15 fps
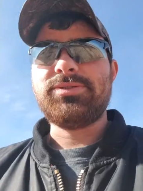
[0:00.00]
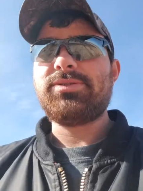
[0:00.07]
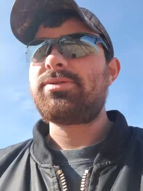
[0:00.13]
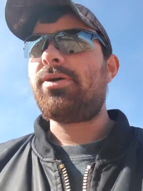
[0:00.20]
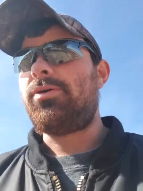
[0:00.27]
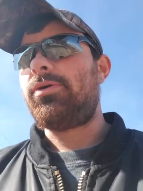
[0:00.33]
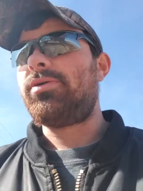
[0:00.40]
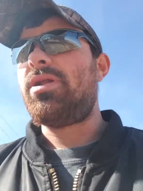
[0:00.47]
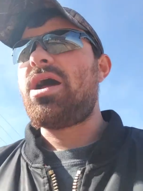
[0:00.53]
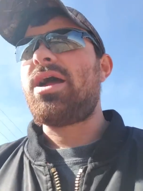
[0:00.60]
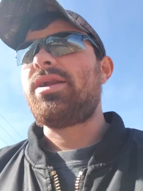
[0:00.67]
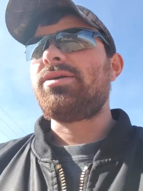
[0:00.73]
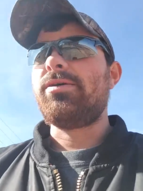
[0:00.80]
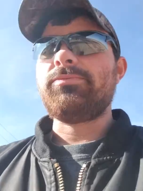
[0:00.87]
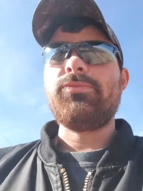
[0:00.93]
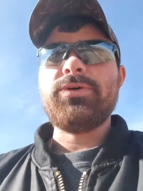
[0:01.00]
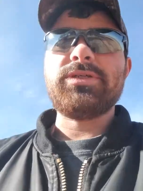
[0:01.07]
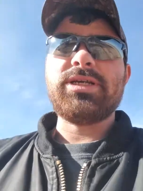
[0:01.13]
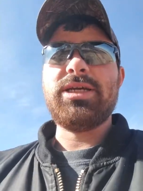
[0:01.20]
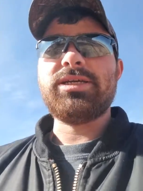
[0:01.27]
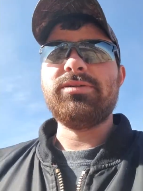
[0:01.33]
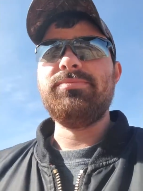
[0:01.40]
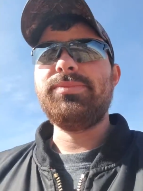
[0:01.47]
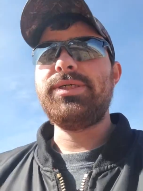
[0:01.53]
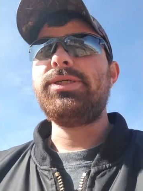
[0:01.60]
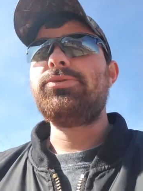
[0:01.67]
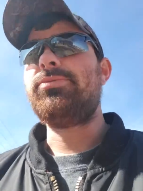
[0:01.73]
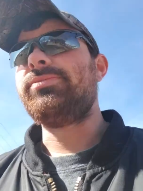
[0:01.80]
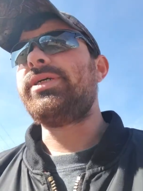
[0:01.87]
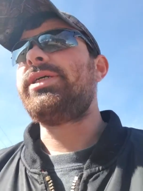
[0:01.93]
Star lineup, what they could
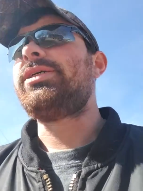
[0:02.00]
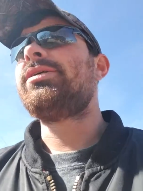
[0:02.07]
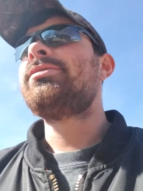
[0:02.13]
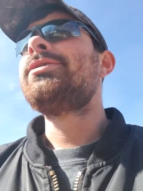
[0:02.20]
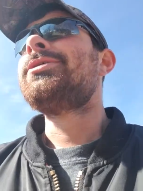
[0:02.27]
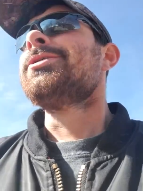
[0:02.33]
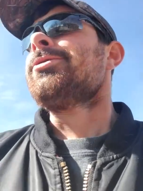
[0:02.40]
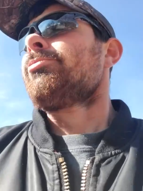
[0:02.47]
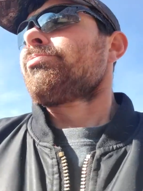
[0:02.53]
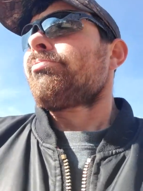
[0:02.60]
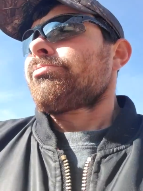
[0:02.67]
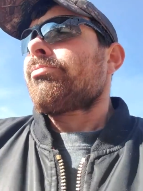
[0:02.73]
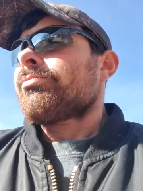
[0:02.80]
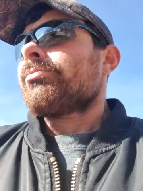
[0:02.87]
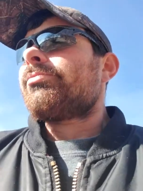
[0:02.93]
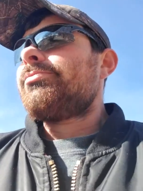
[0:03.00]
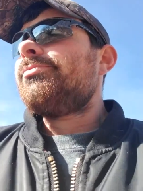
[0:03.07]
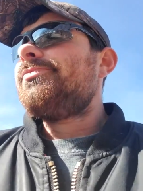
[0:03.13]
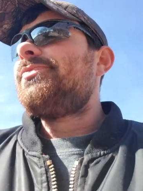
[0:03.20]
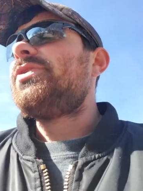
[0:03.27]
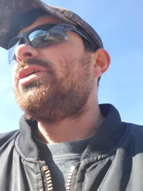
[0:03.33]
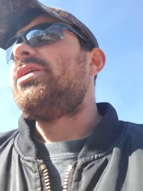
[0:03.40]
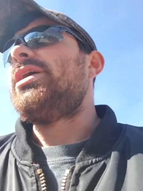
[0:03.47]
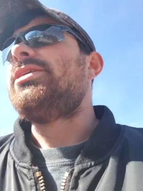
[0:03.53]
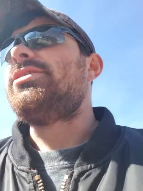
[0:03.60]
build me. And they